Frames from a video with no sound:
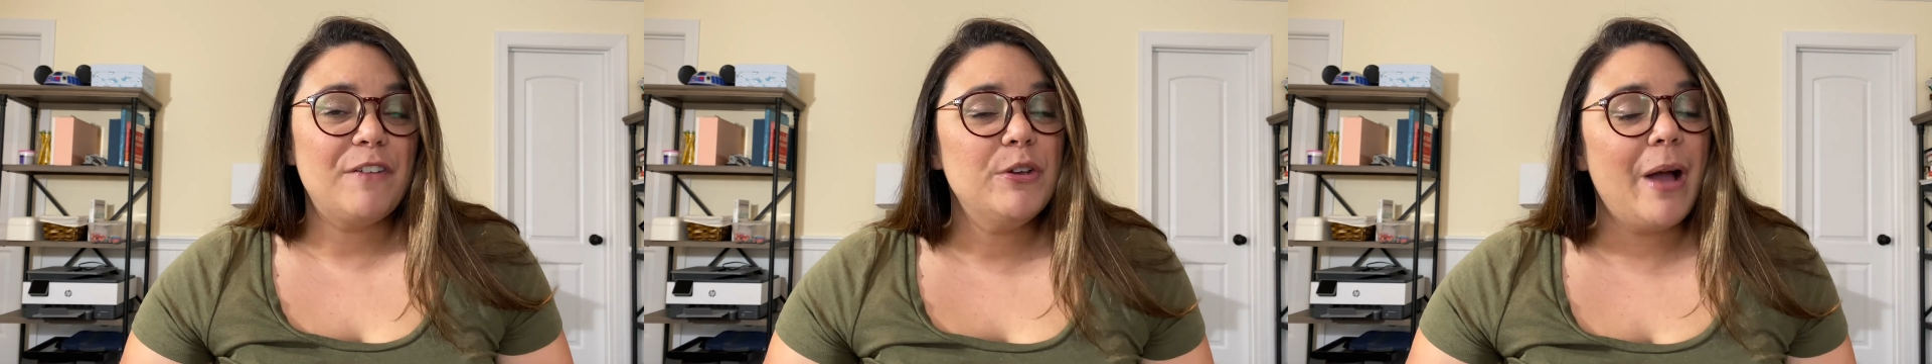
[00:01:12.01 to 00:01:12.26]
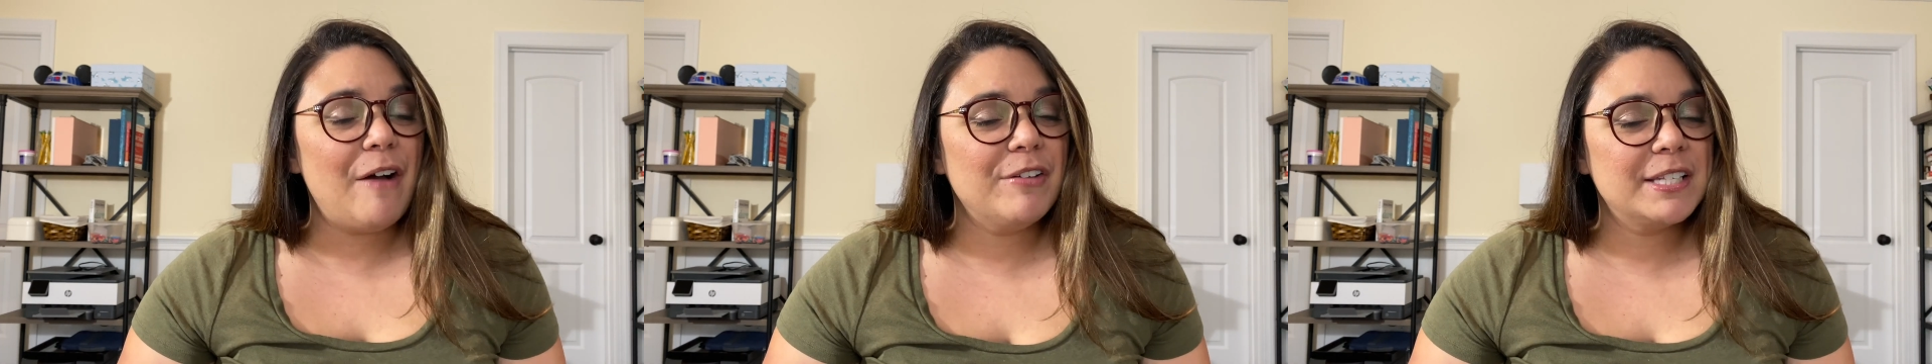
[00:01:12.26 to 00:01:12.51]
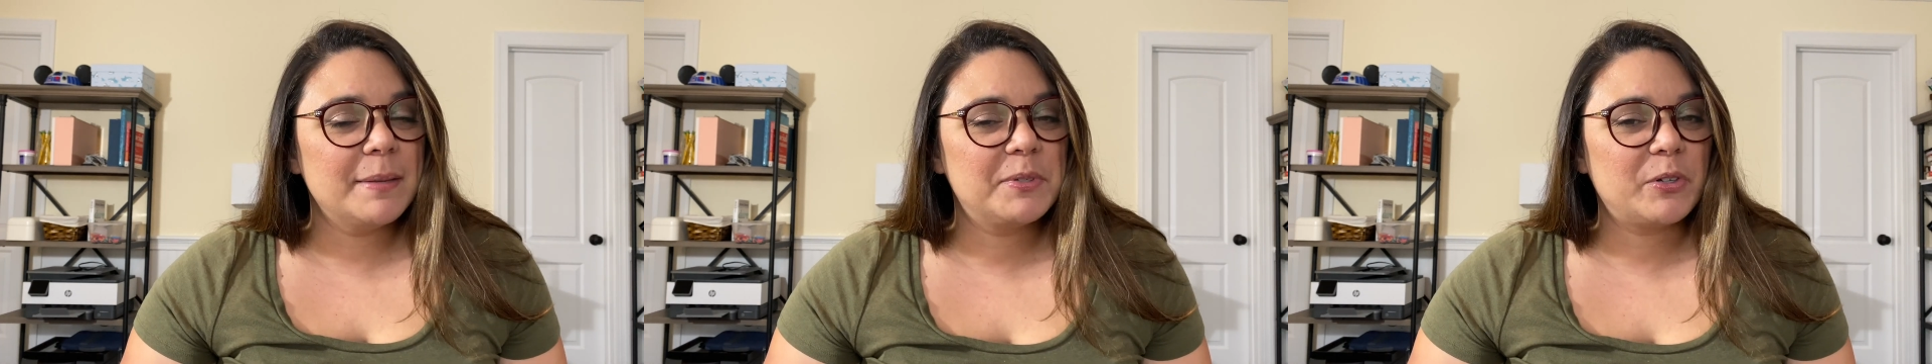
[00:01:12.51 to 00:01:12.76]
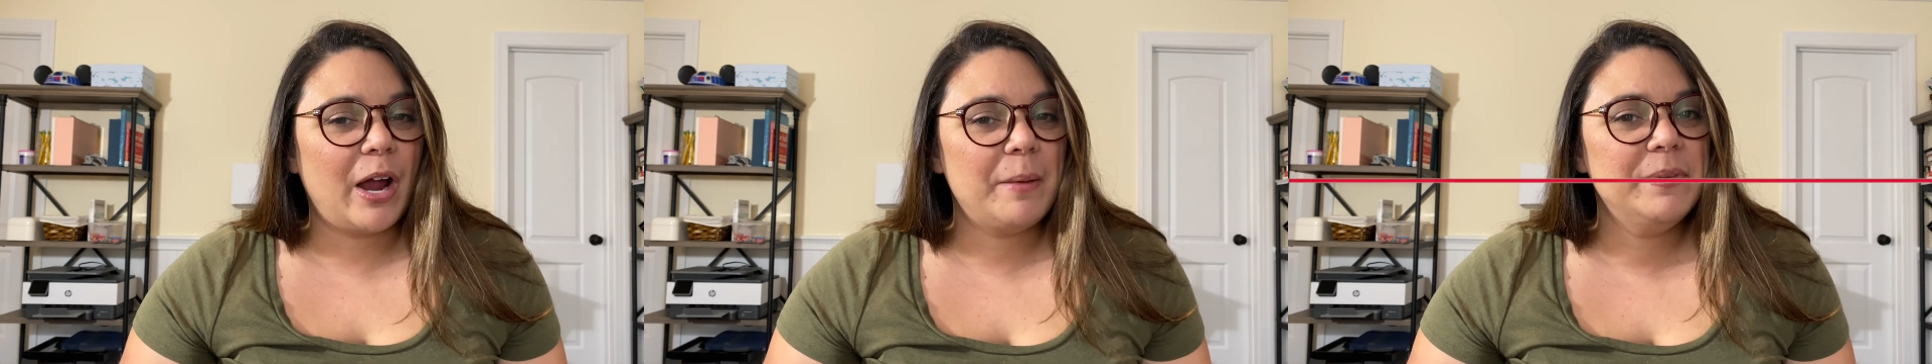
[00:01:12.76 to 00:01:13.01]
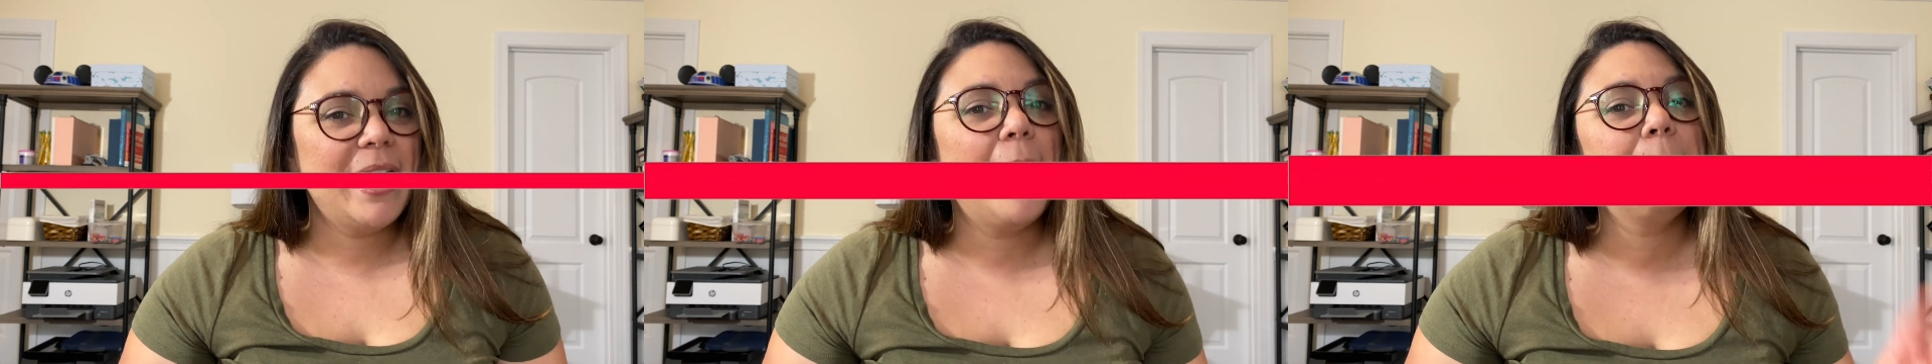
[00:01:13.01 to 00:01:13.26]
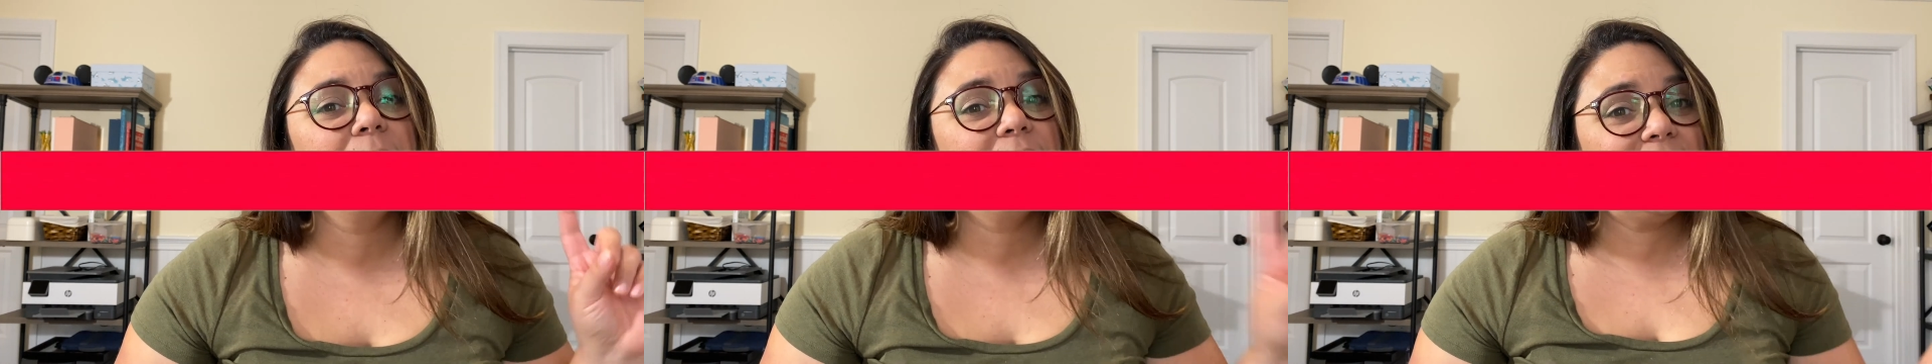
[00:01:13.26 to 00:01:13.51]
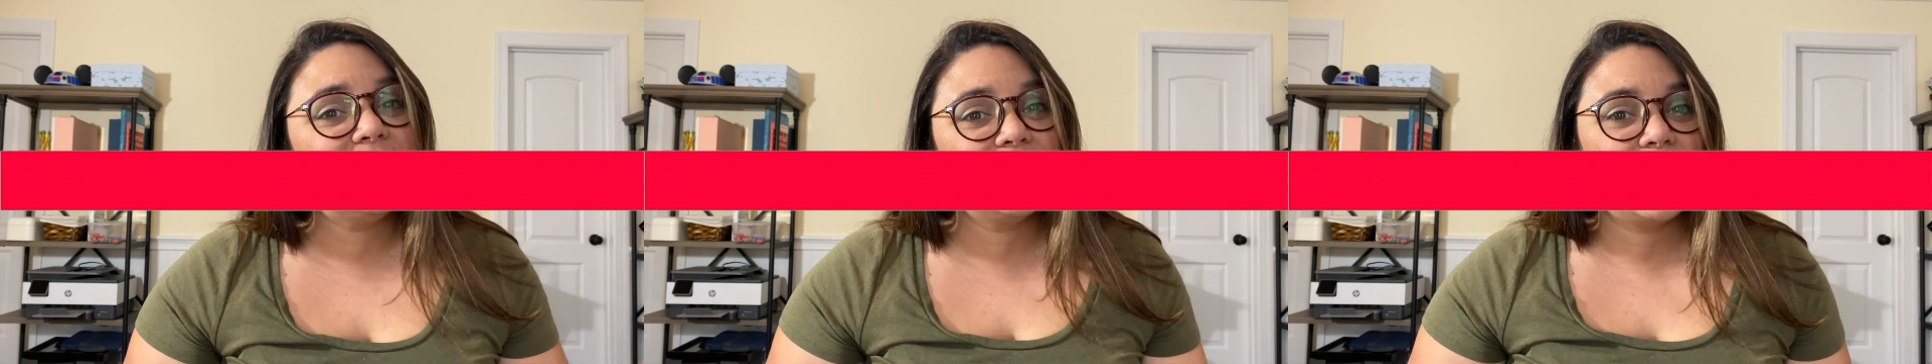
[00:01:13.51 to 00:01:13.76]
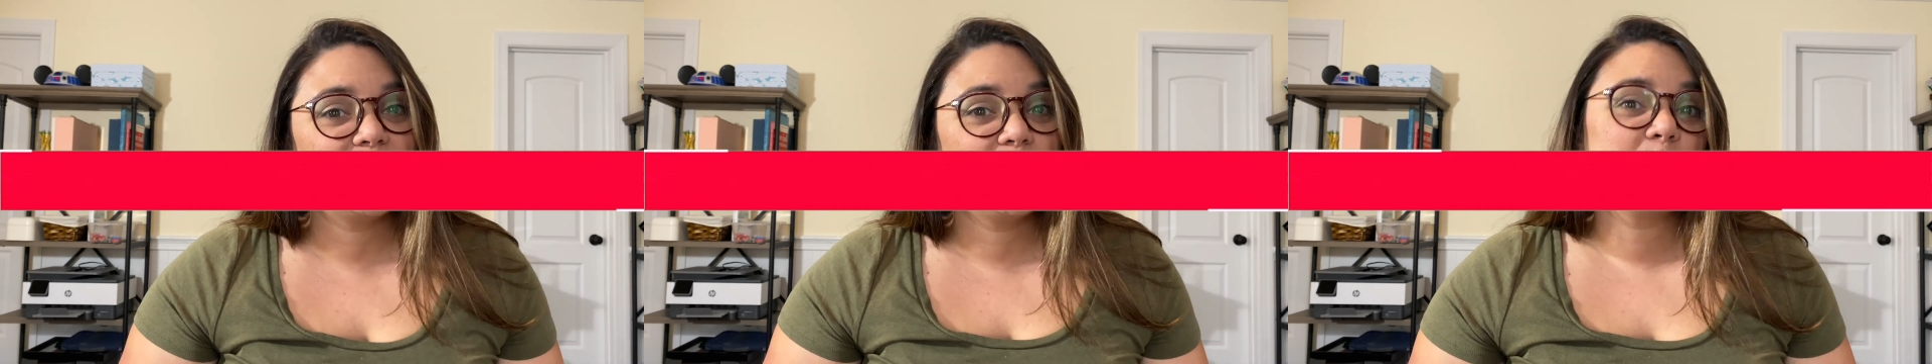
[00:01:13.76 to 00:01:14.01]
If you haven't subscribed yet, please
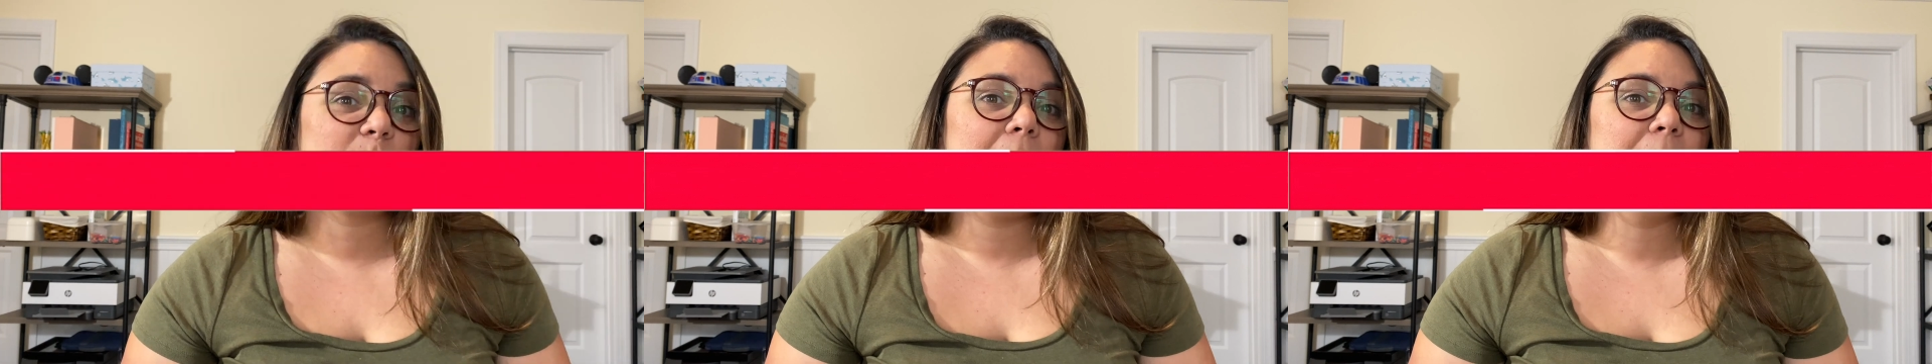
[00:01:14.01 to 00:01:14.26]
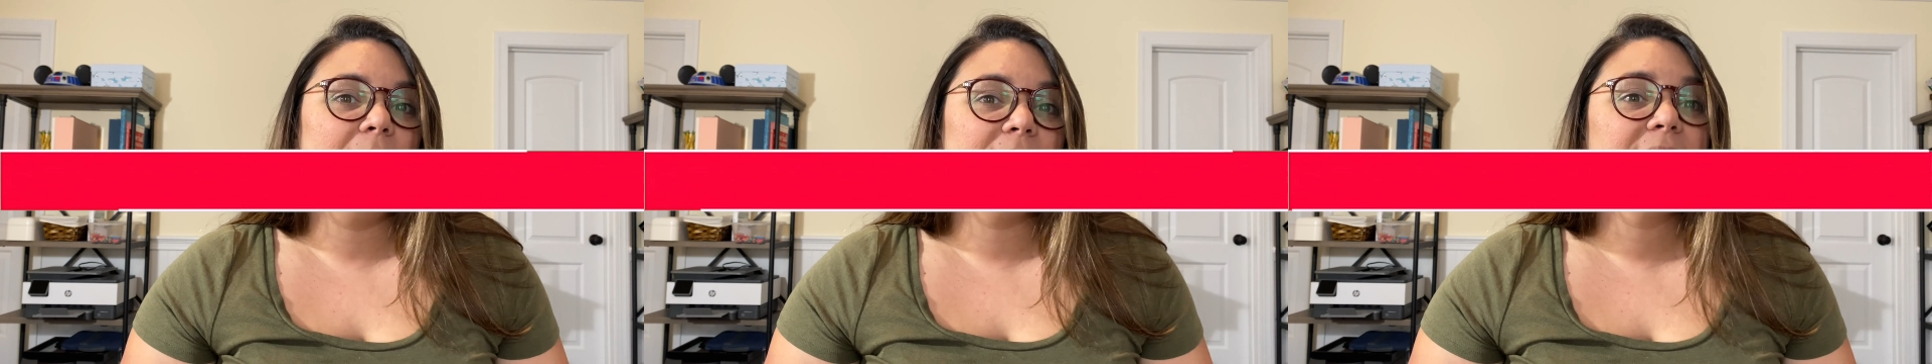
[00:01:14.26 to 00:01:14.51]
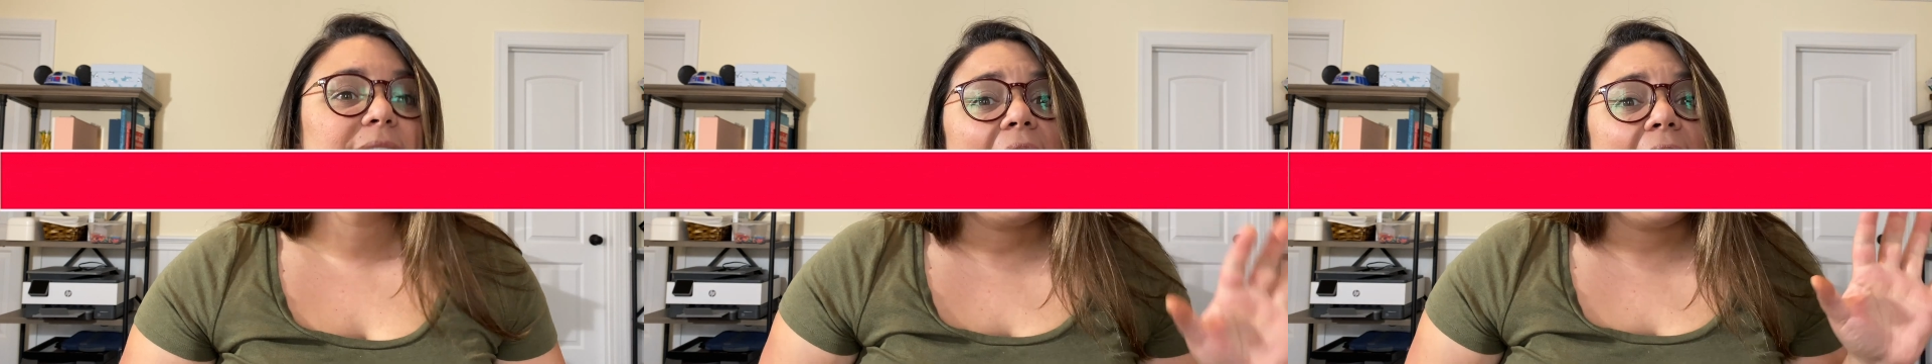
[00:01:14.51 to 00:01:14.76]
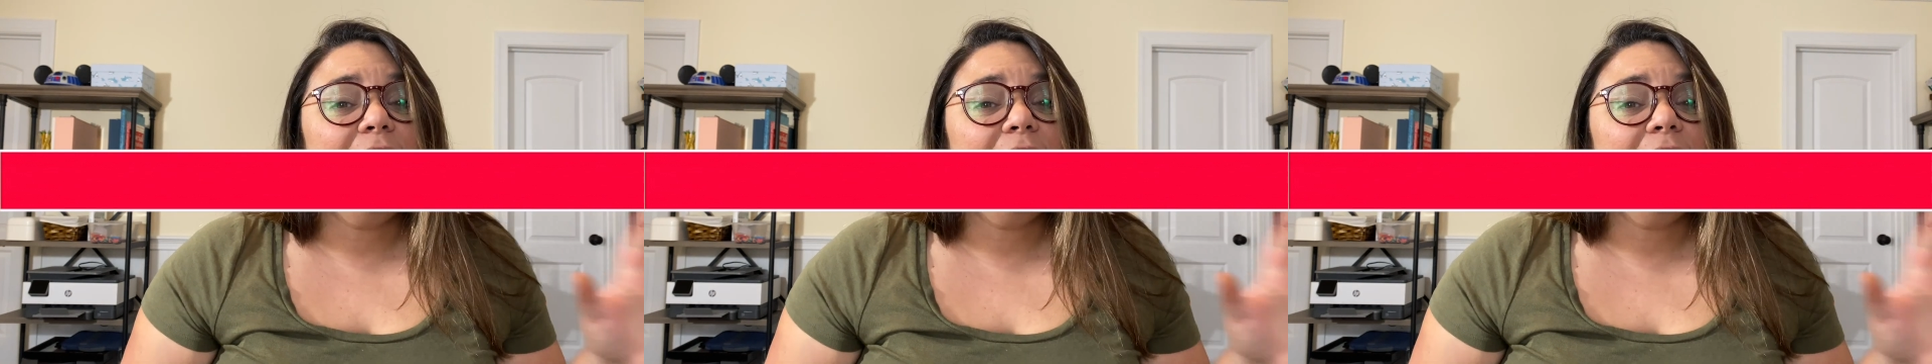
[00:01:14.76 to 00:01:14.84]
hit that subscribe button.